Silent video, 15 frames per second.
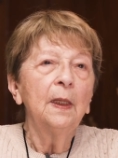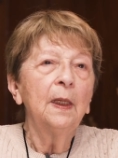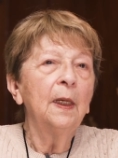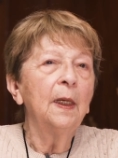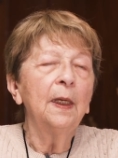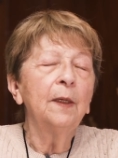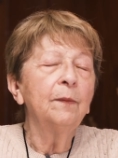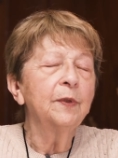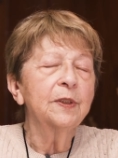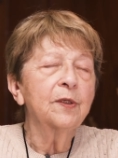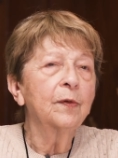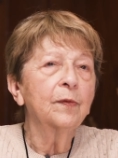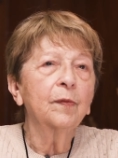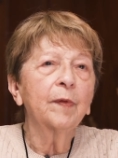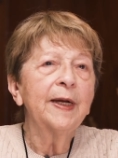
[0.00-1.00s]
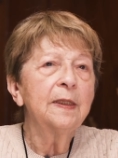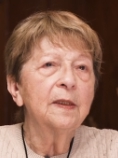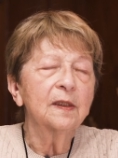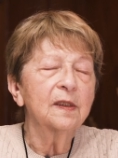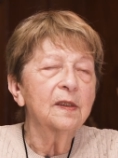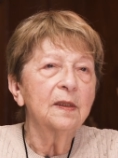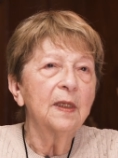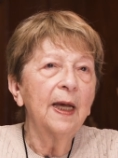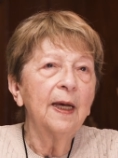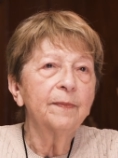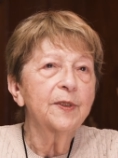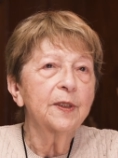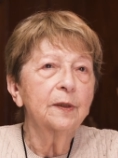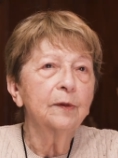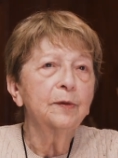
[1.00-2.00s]
It was horrendous,
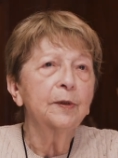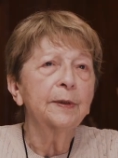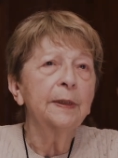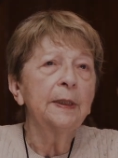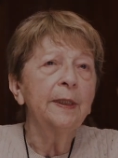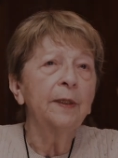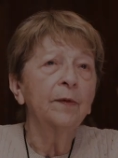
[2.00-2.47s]
absolutely